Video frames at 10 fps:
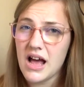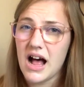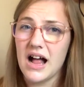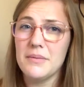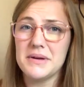
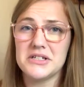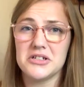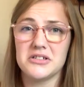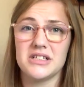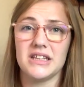I'll make
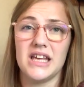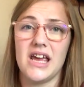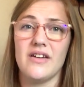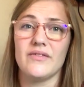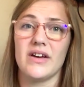sure to
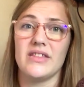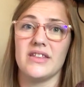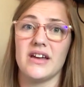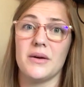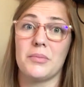leave
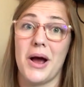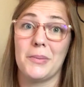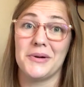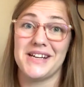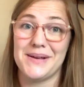the
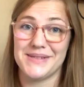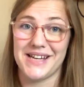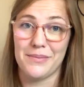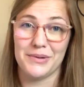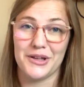proper names
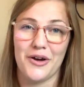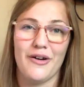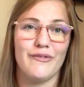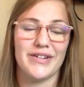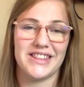down below
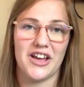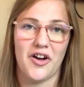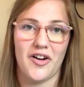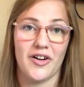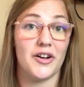of what they
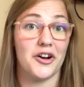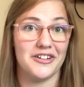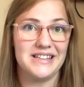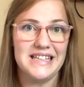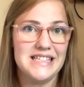are
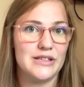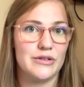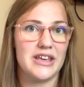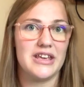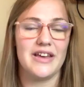currently so
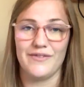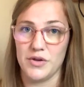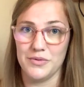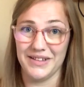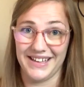that if
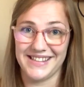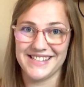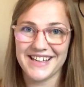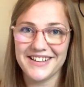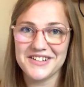you like these
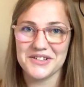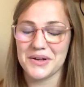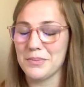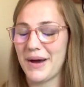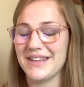colors, you
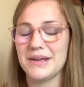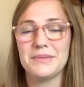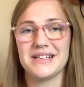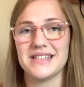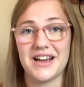can buy them
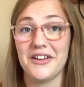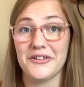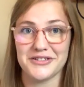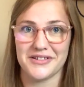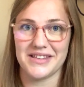because the
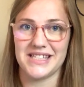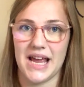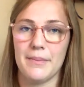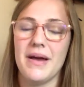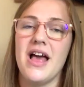colors are the
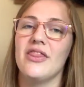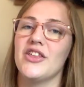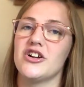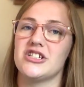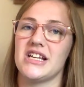same.
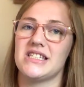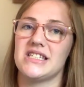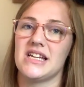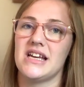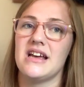They're
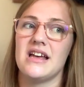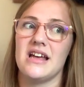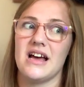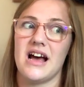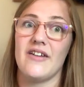just
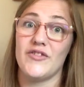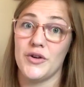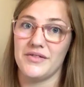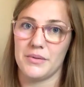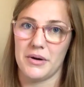a few
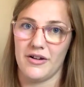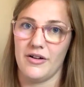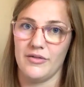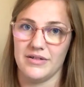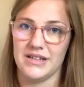of them are
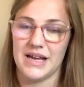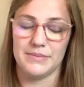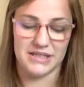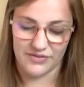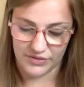
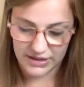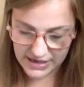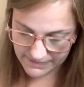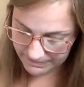named differently.